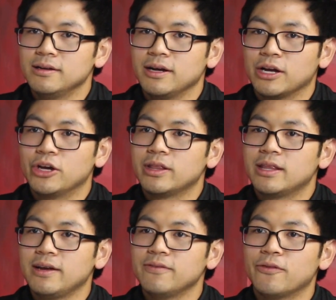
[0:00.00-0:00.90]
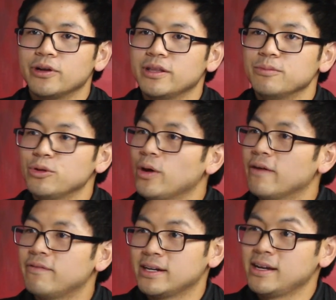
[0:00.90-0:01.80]
a good thing for them to
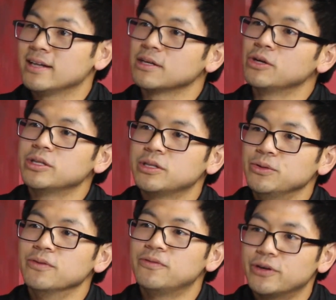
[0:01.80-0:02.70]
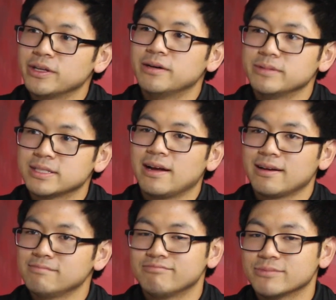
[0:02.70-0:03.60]
have, I guess, a good tool for yeah. them. It's like
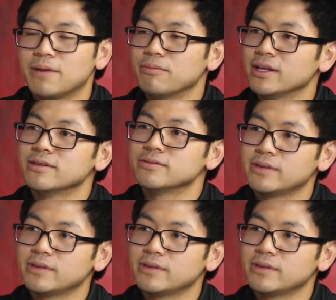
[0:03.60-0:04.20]
something.